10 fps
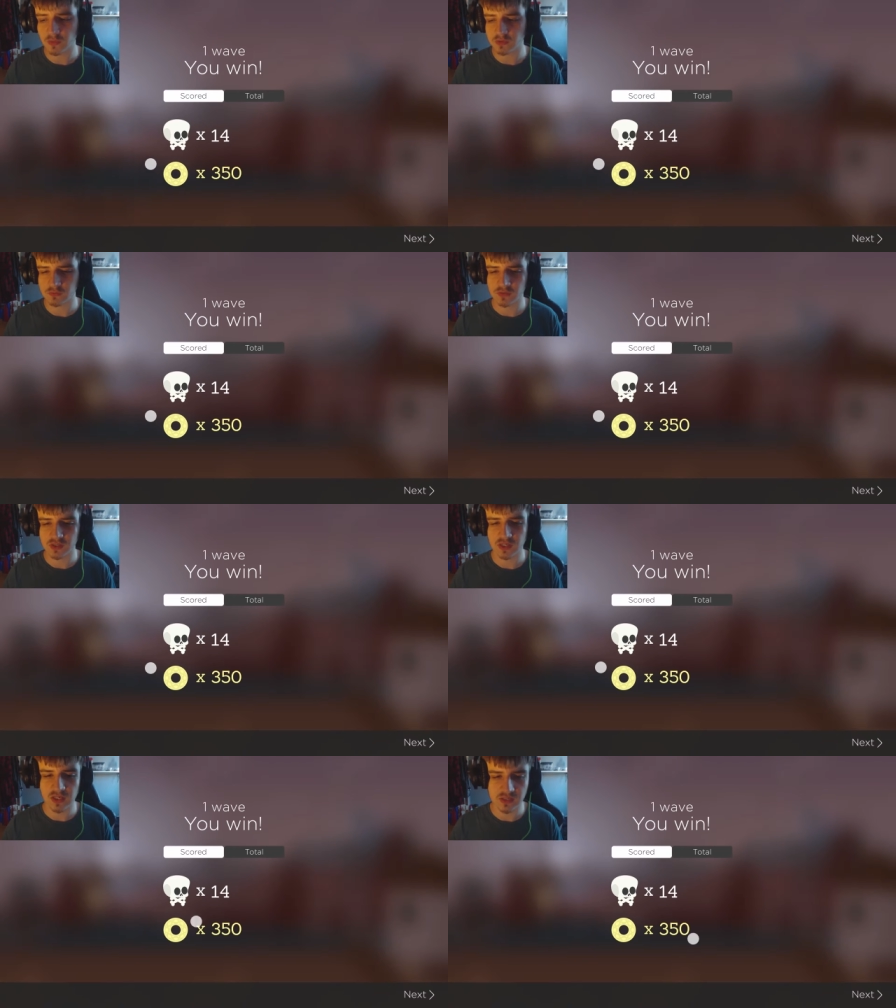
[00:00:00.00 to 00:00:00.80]
It's a really
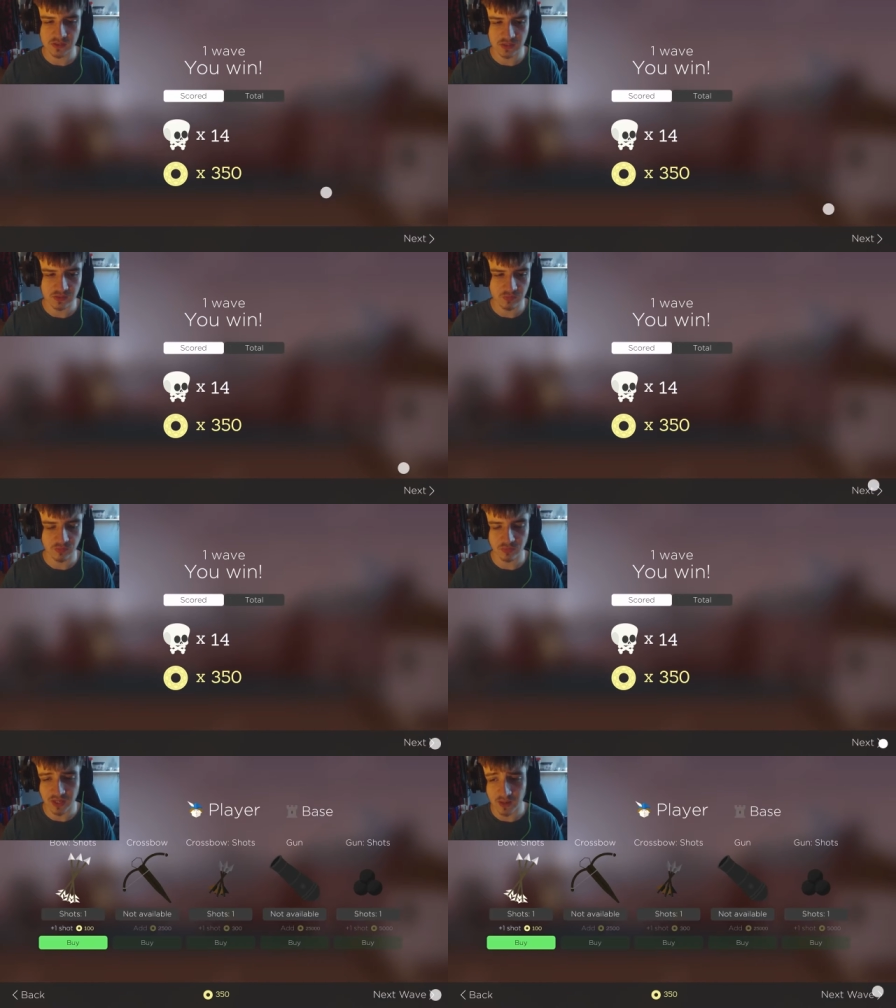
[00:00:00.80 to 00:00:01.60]
easy,
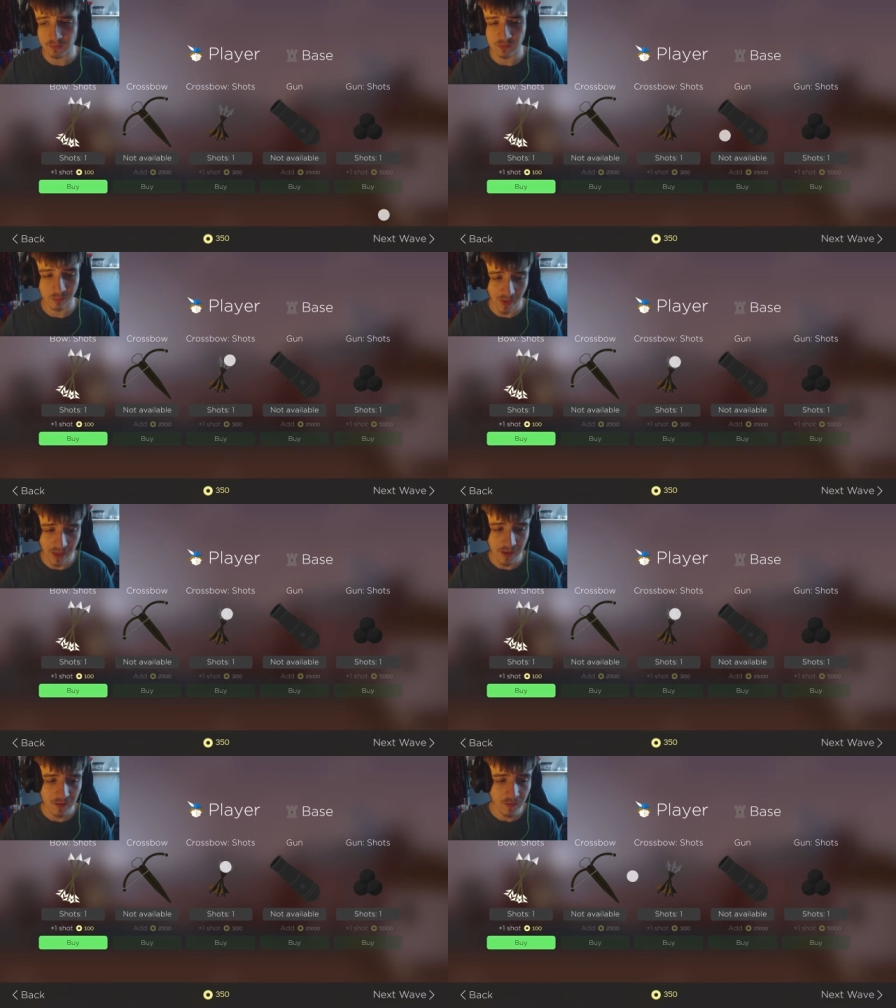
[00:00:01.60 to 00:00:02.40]
simple game to
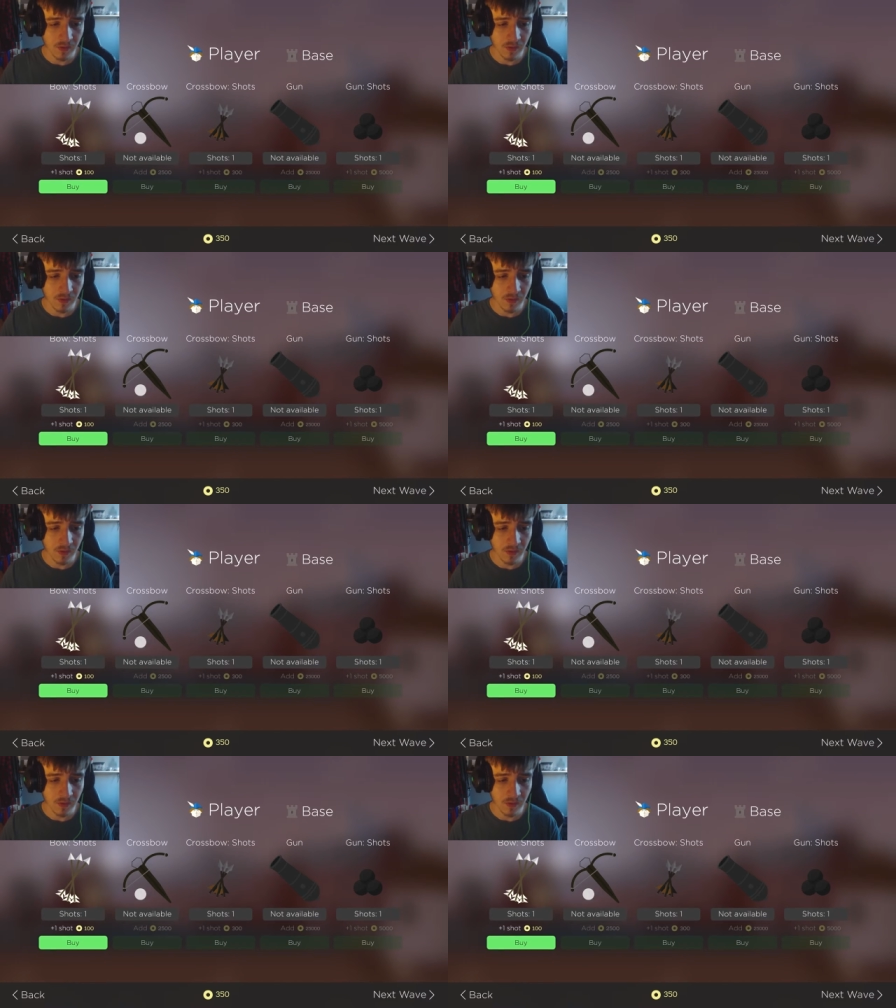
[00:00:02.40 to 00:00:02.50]
play.